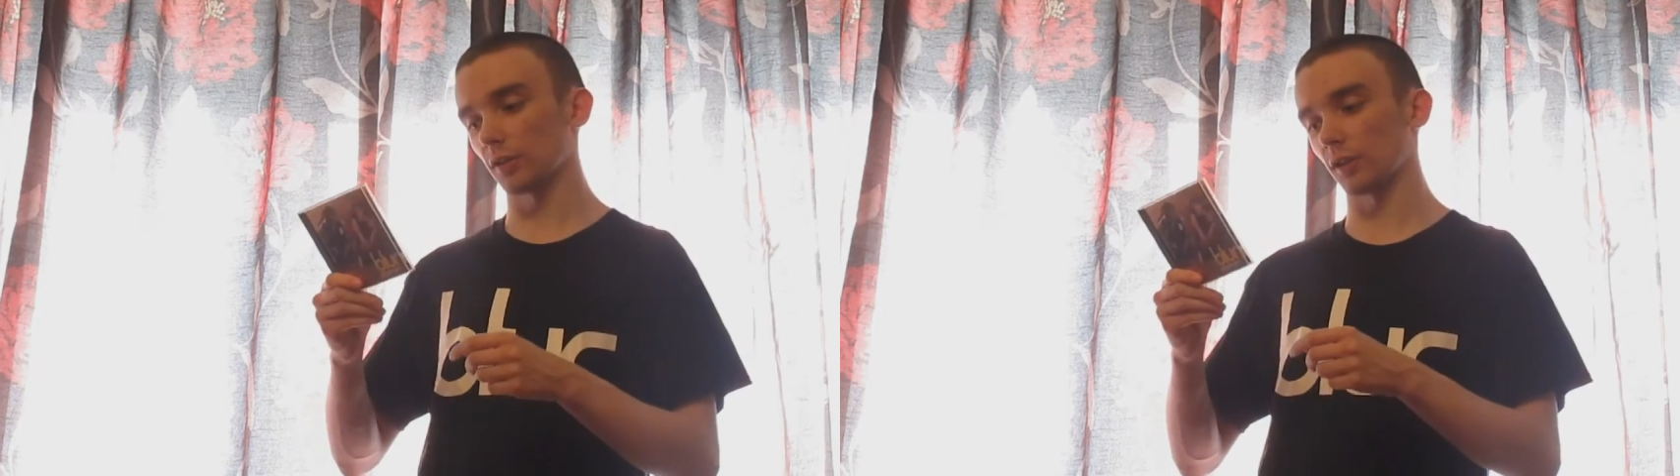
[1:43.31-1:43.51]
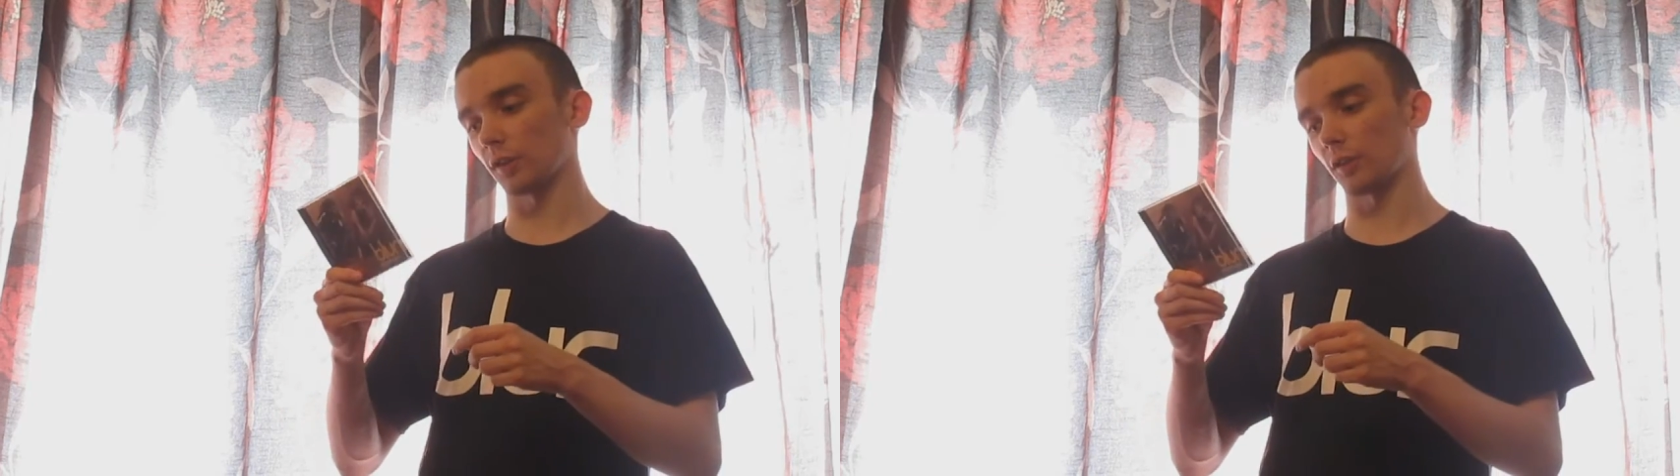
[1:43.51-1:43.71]

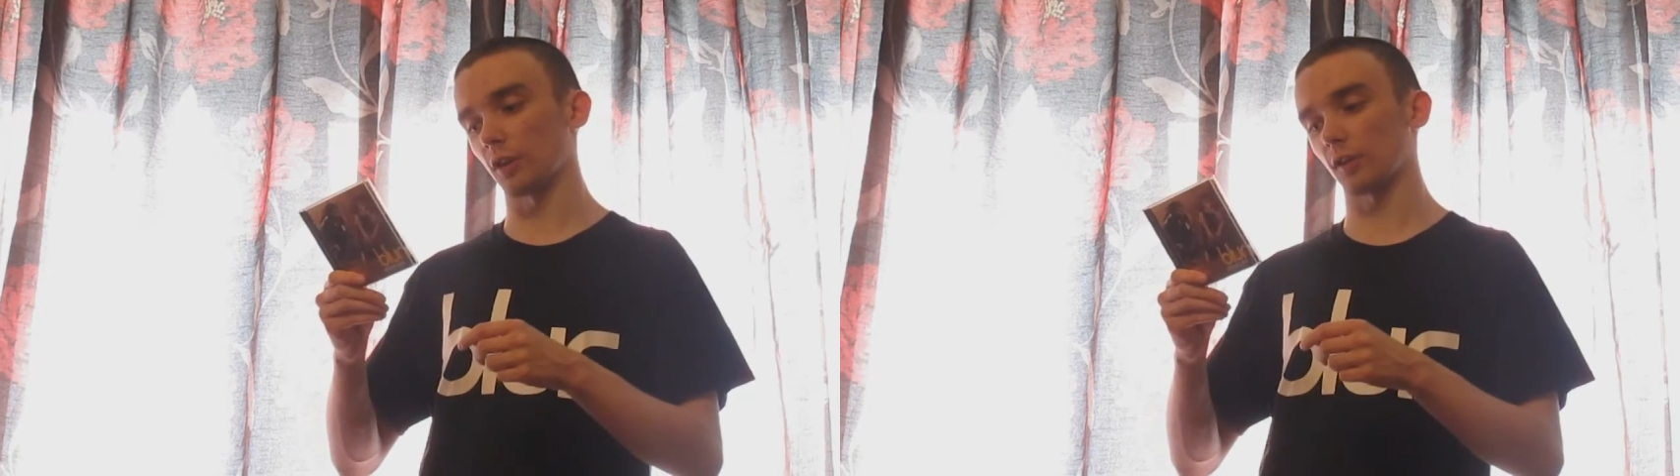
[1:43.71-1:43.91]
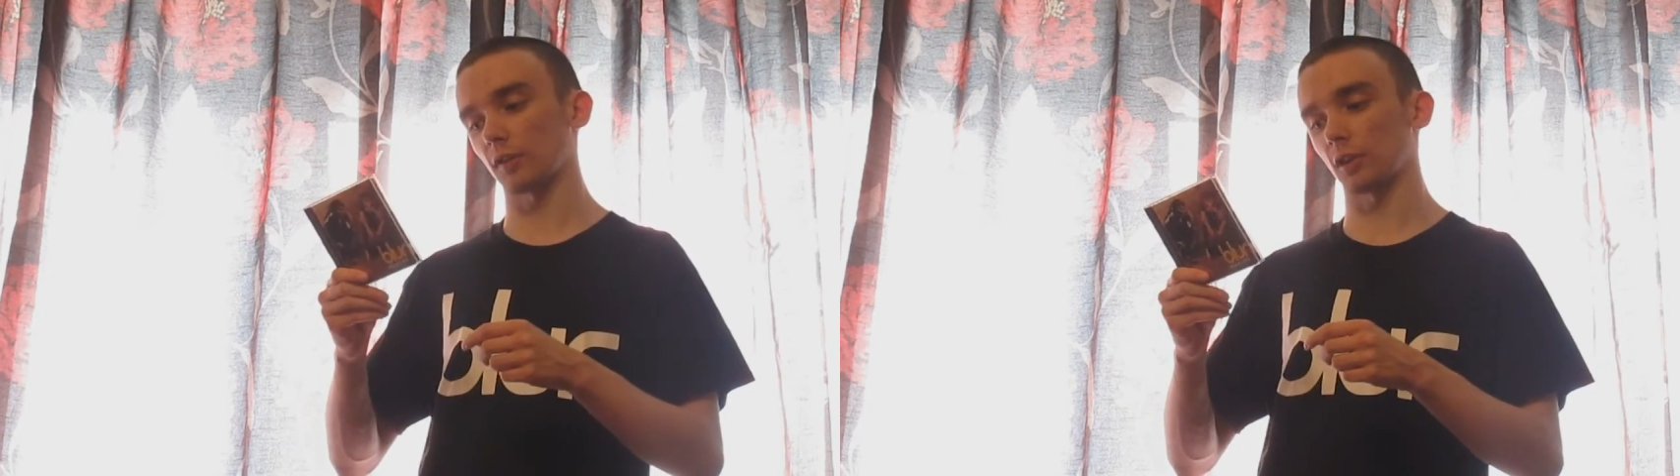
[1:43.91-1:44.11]
these
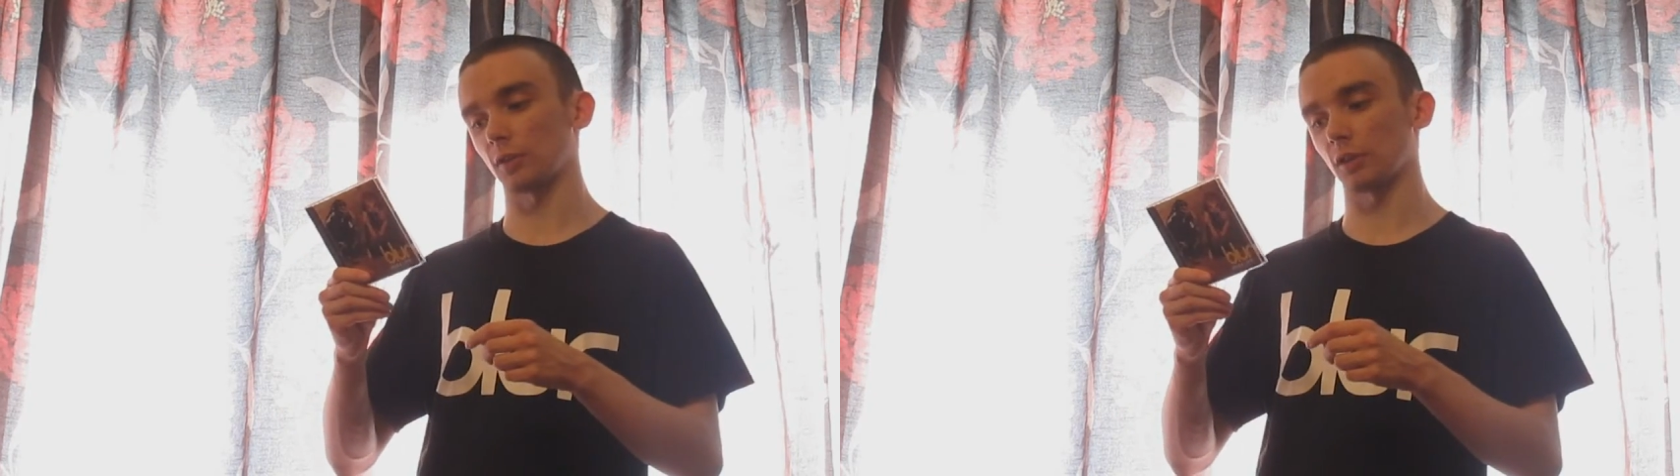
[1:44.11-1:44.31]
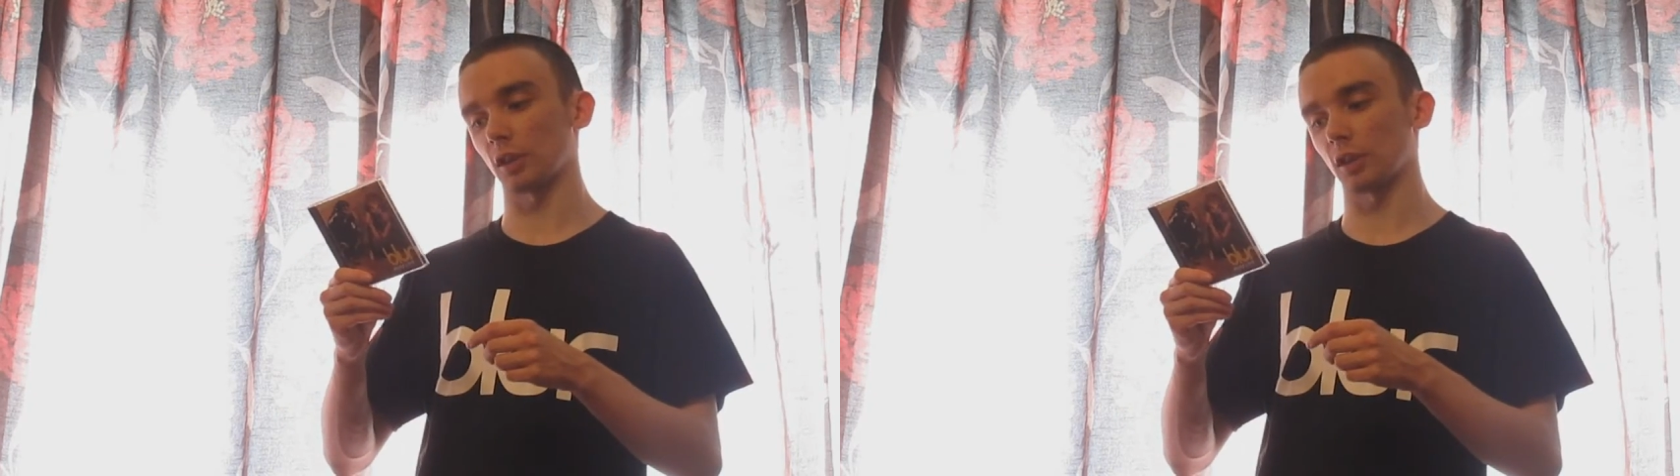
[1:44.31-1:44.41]
songs didn't